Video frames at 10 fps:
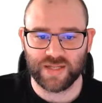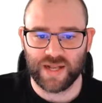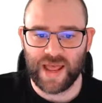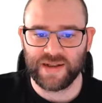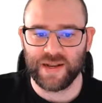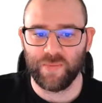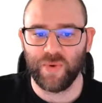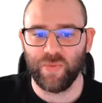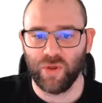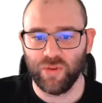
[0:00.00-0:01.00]
to land in.
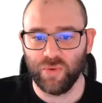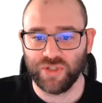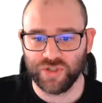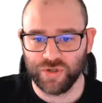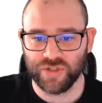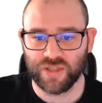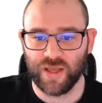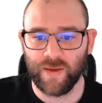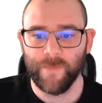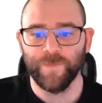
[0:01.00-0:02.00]
We choose the